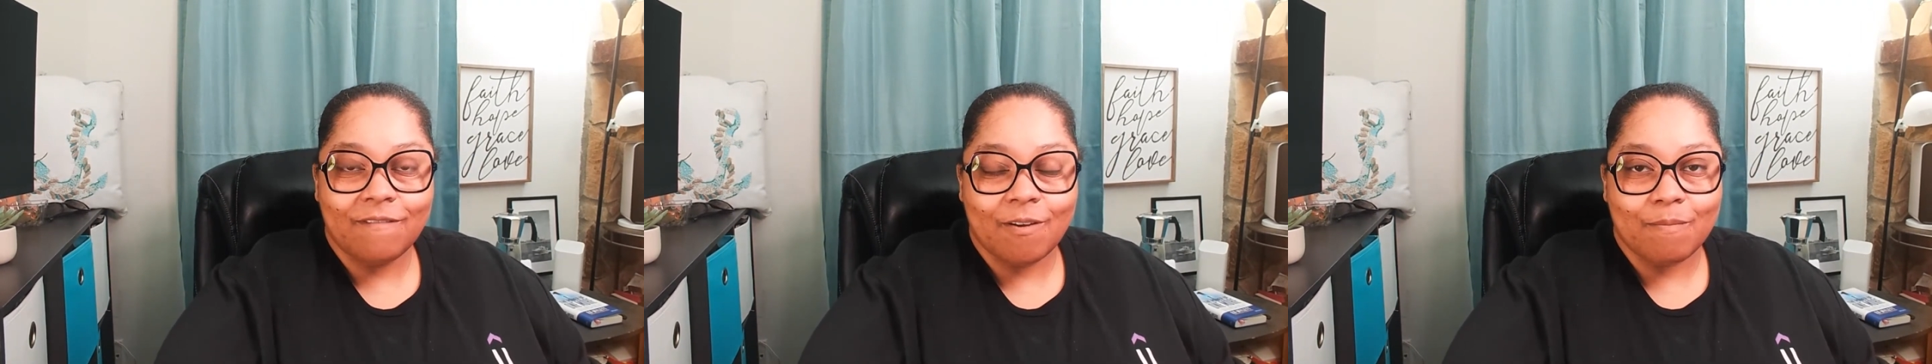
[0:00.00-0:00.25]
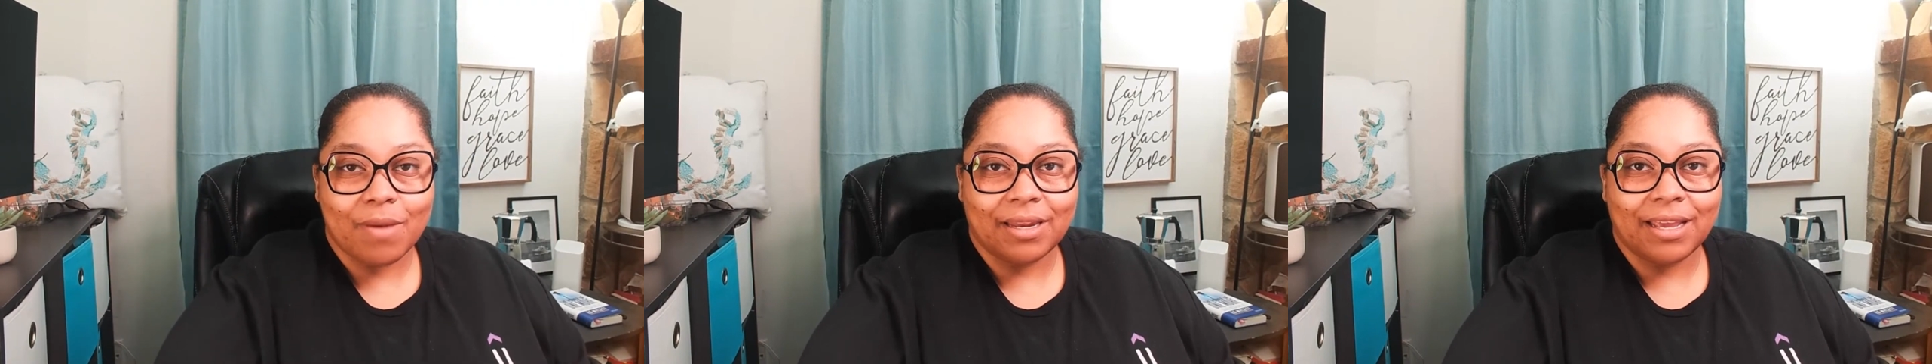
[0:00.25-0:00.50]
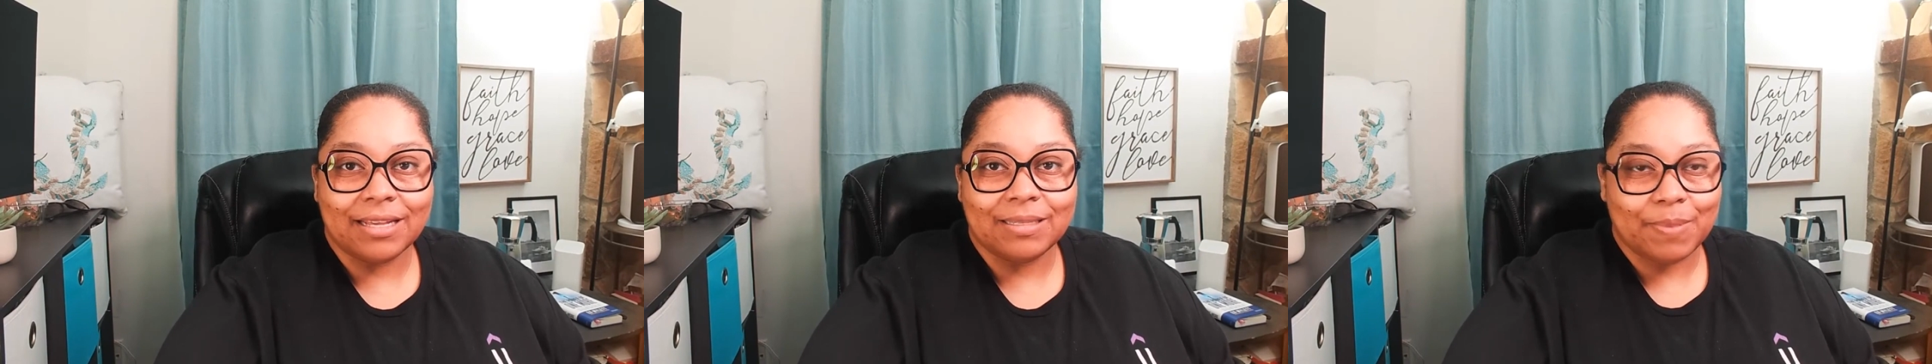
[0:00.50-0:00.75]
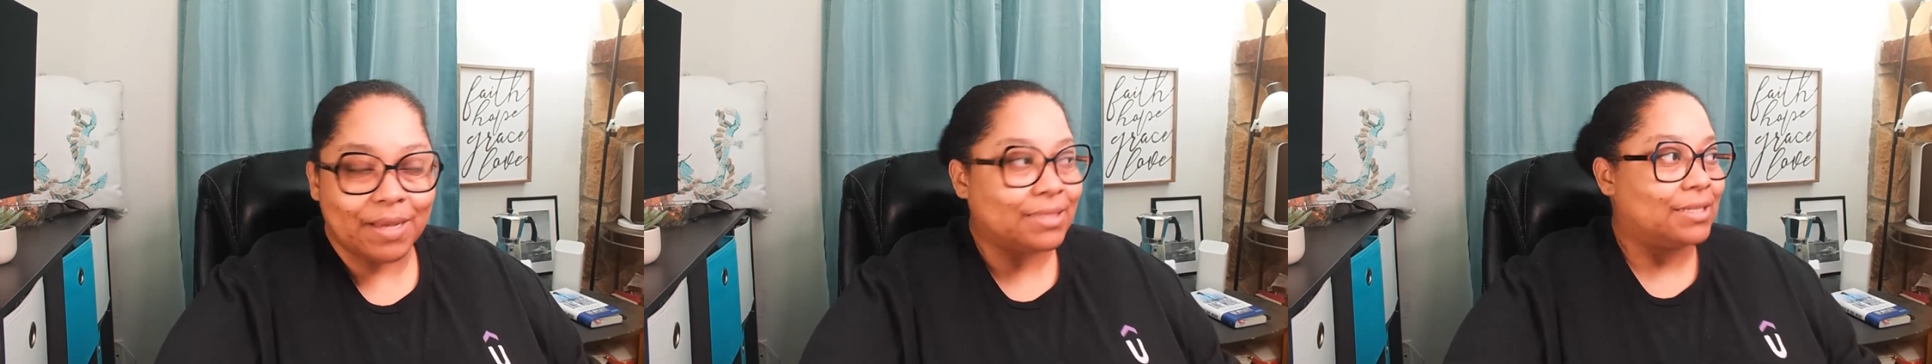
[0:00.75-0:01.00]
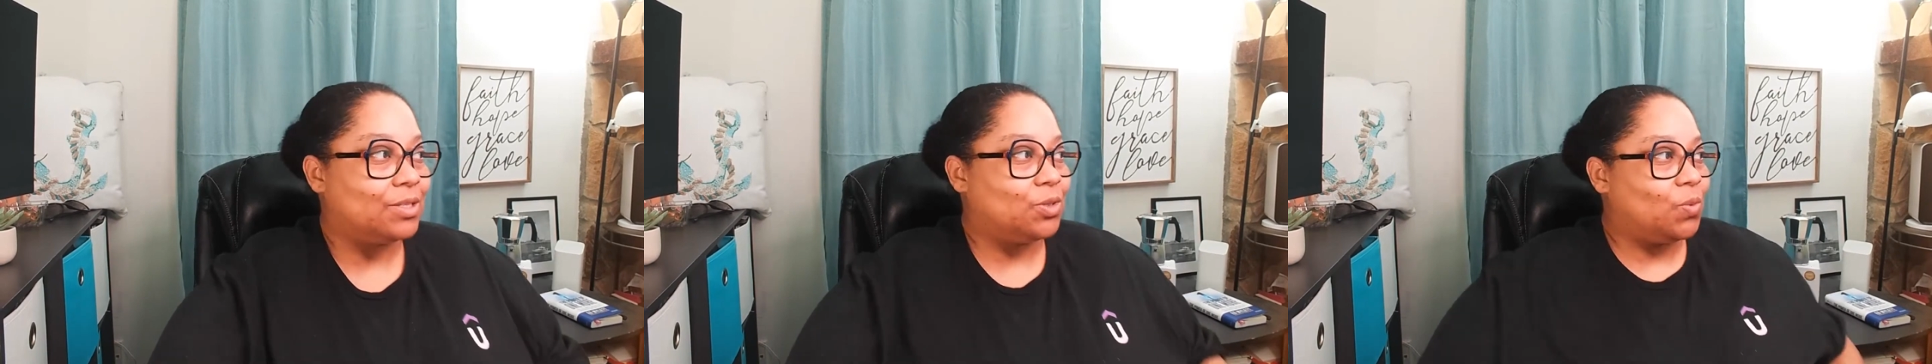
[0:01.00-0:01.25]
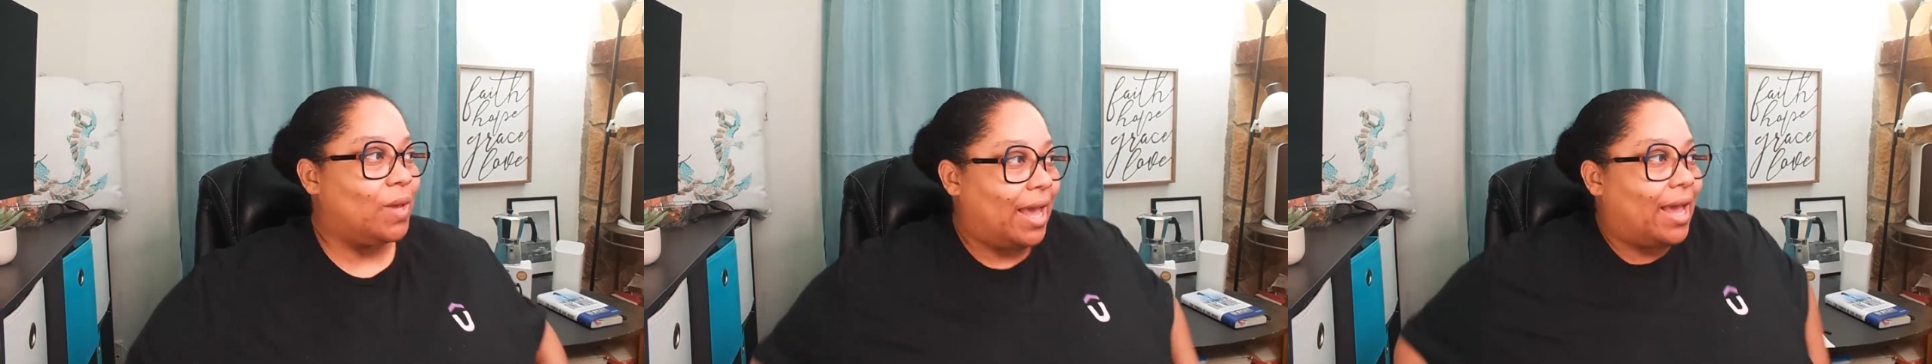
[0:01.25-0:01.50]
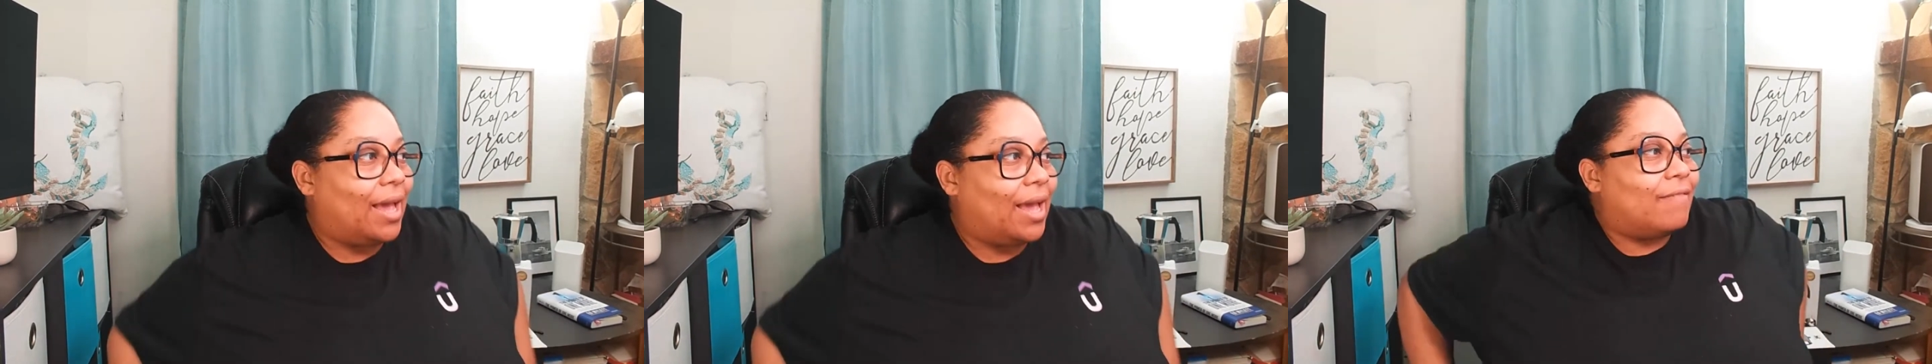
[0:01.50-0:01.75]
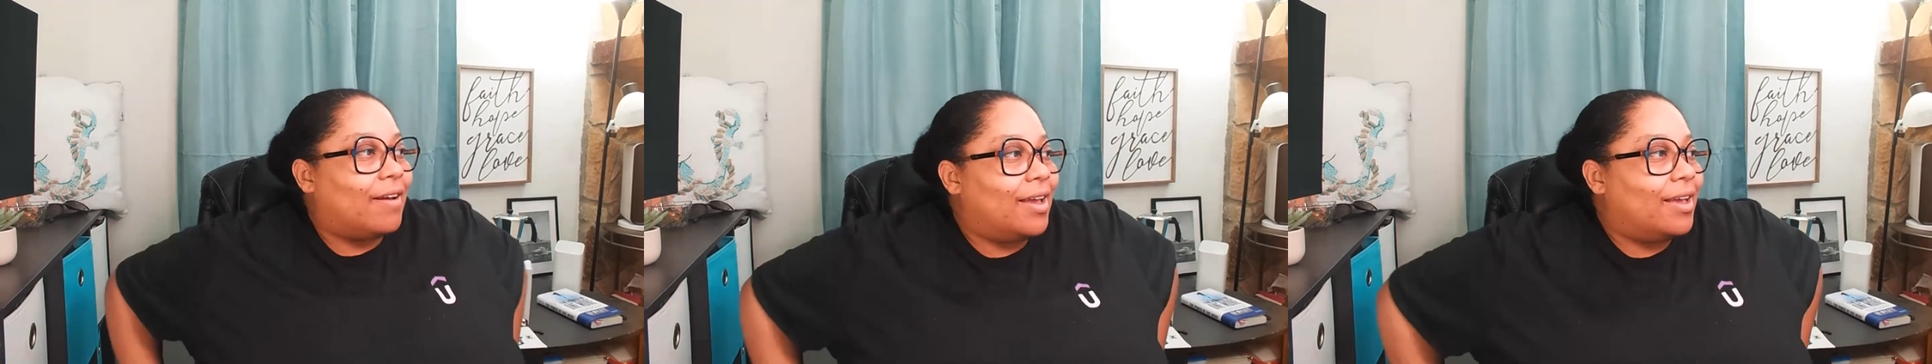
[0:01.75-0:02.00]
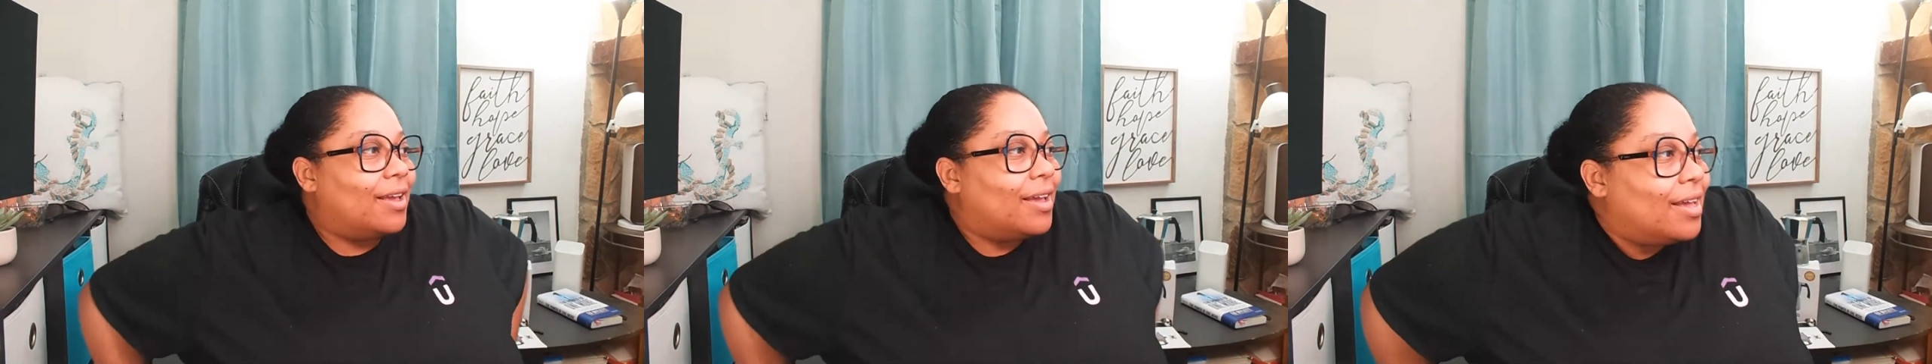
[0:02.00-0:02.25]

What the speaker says: your money as best as you can, right?